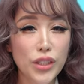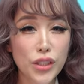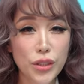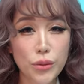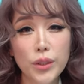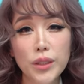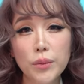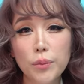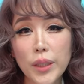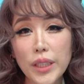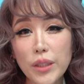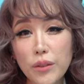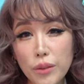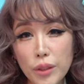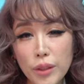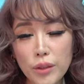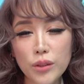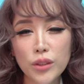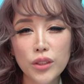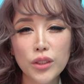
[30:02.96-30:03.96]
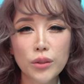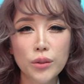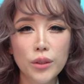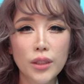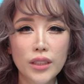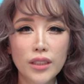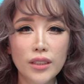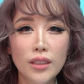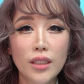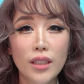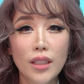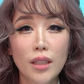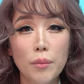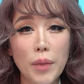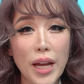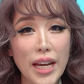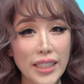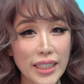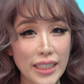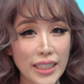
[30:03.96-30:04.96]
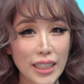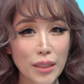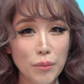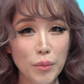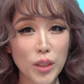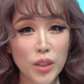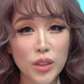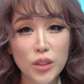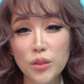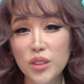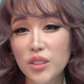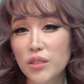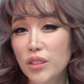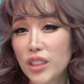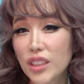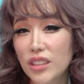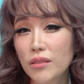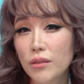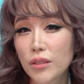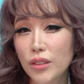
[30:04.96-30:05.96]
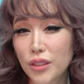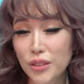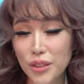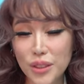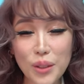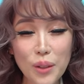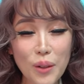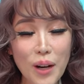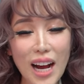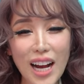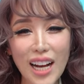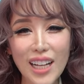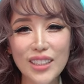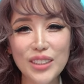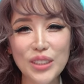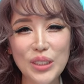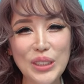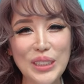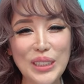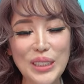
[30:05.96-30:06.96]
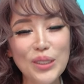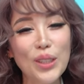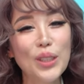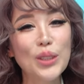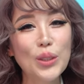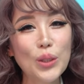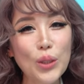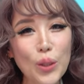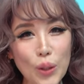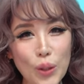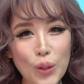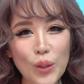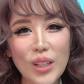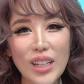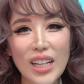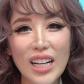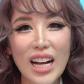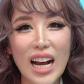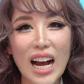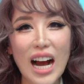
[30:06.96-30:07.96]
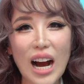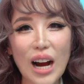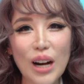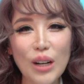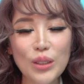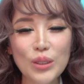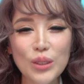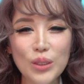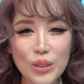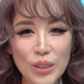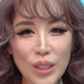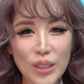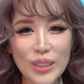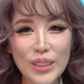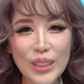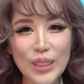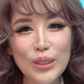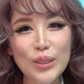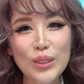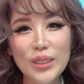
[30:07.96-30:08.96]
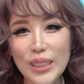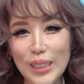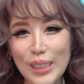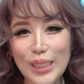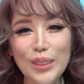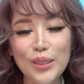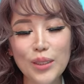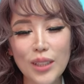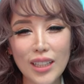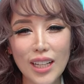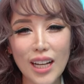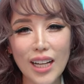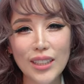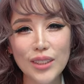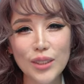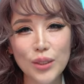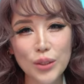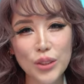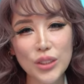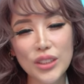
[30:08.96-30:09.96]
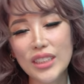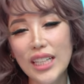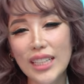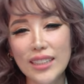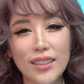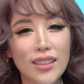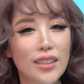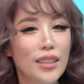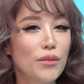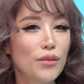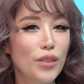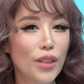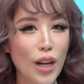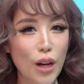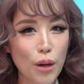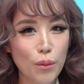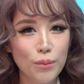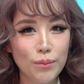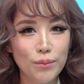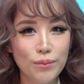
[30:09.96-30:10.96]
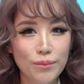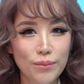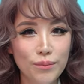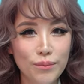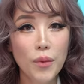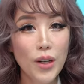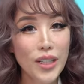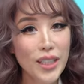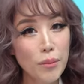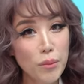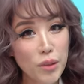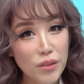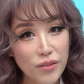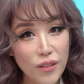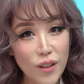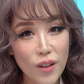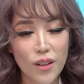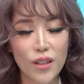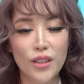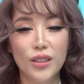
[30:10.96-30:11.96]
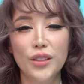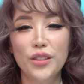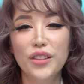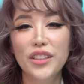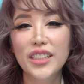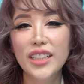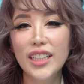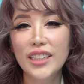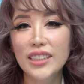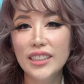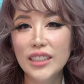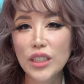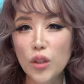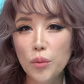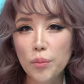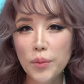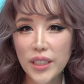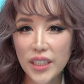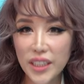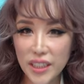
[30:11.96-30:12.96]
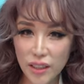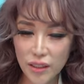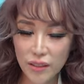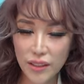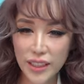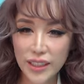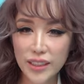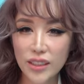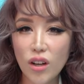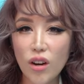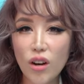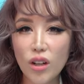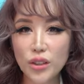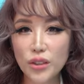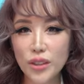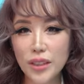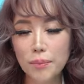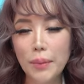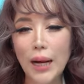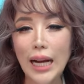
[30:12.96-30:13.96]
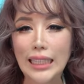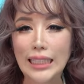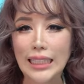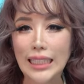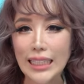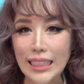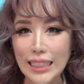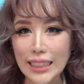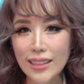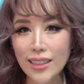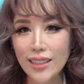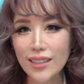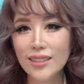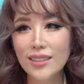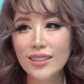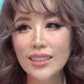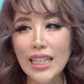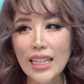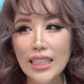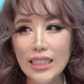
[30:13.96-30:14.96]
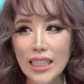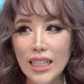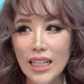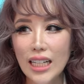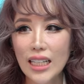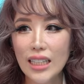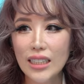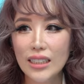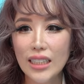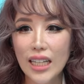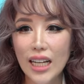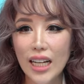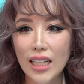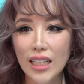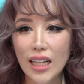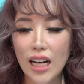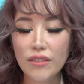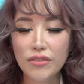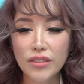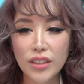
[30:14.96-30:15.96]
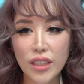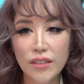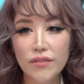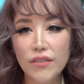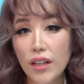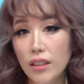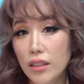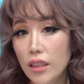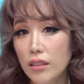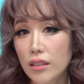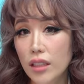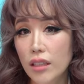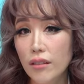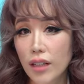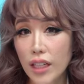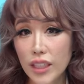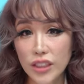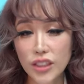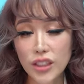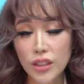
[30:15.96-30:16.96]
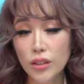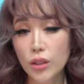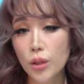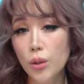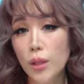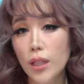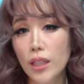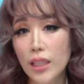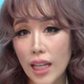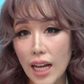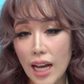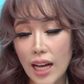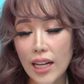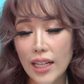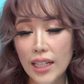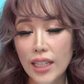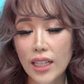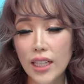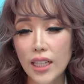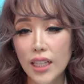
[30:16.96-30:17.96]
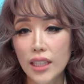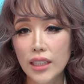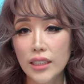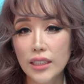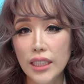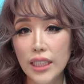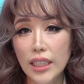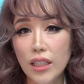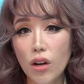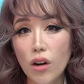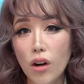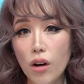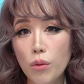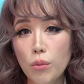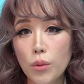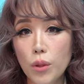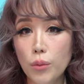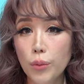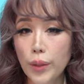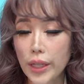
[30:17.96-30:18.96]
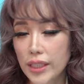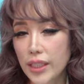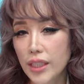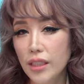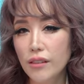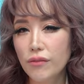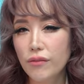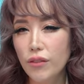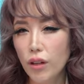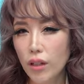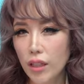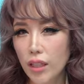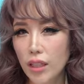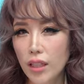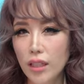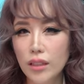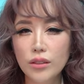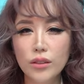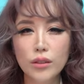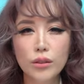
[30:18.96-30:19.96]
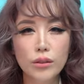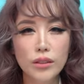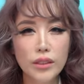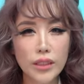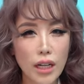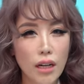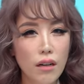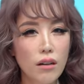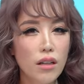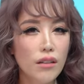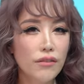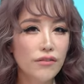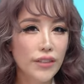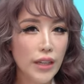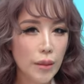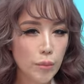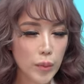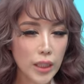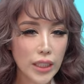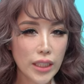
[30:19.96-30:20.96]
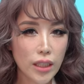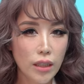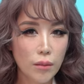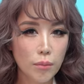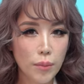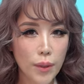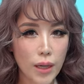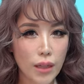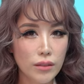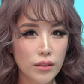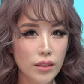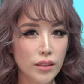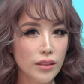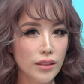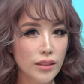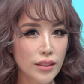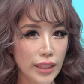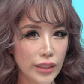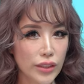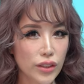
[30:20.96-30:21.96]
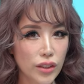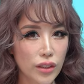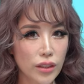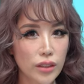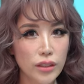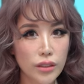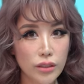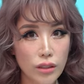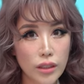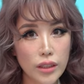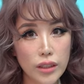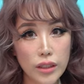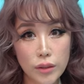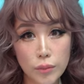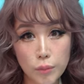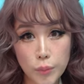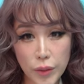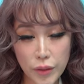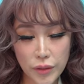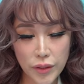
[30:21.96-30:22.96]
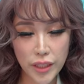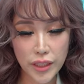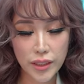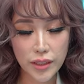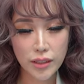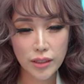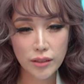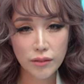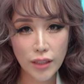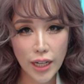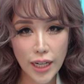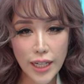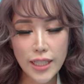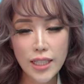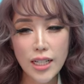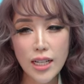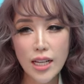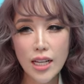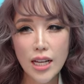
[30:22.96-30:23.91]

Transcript: she was being grilled, she was panicking because she was being grilled so hard. She did not know how to continue sticking to her lie, so she texted him for help. Point number four, during their COP hearings, all three party leaders said that after they found out that Raeesah told a lie, they all were waiting for her to tell her family about the sexual assault experience, right?